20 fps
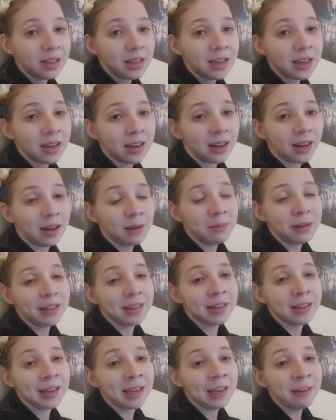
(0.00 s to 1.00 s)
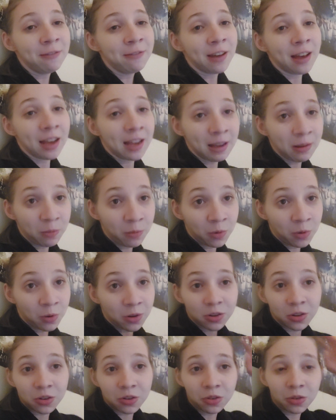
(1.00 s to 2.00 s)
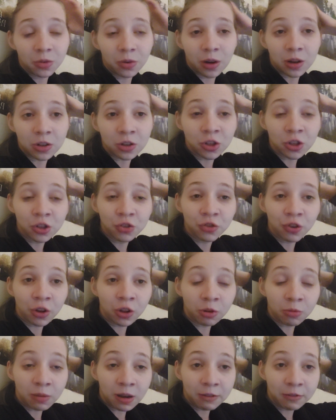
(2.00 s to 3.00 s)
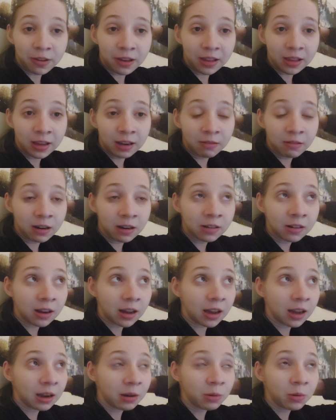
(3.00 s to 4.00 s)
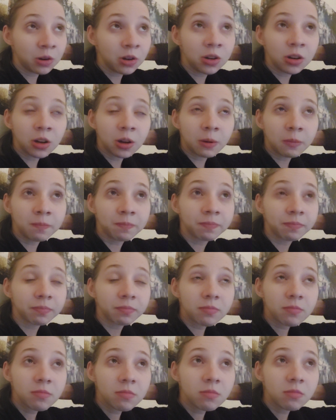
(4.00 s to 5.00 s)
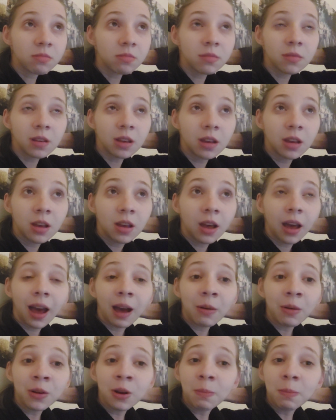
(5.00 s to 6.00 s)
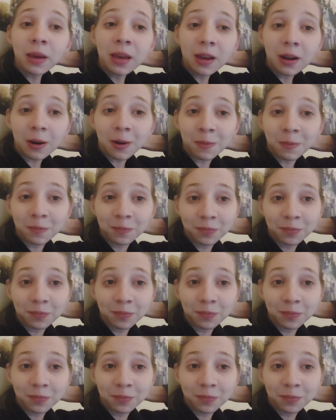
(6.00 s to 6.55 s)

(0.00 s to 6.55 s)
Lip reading: Yeah, I mean, if I were to just follow my feeling around, I would not be here.